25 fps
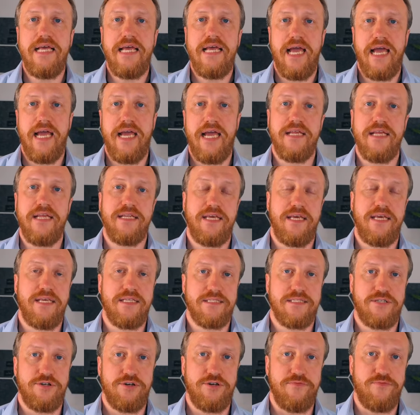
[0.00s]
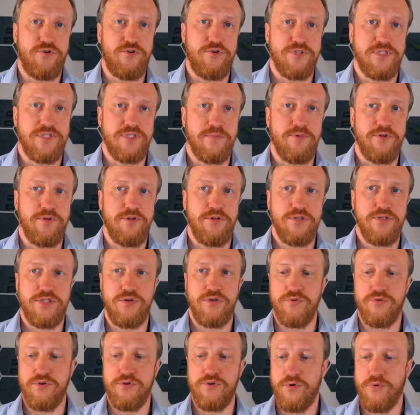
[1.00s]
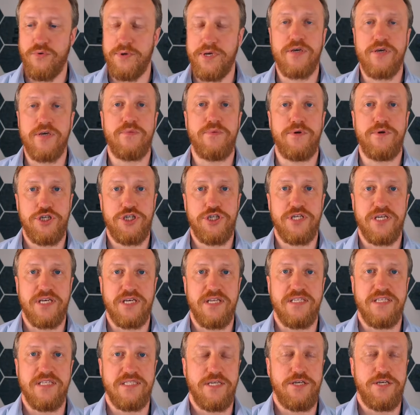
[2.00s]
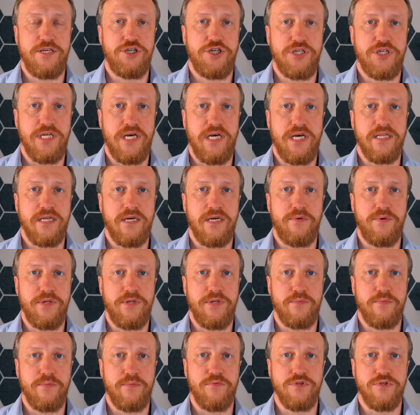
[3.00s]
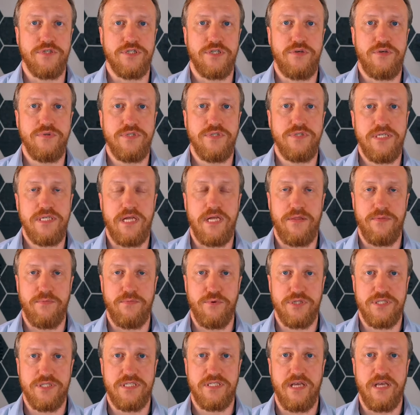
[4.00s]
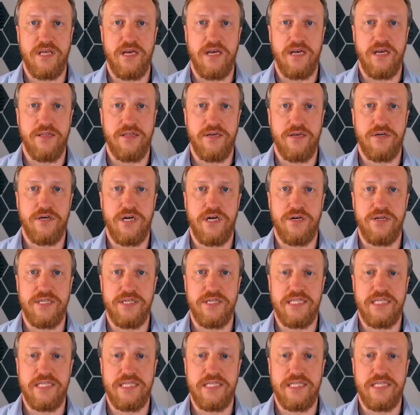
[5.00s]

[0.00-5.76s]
and it's reversible, so knowing which tokenization algorithm was used and what's the current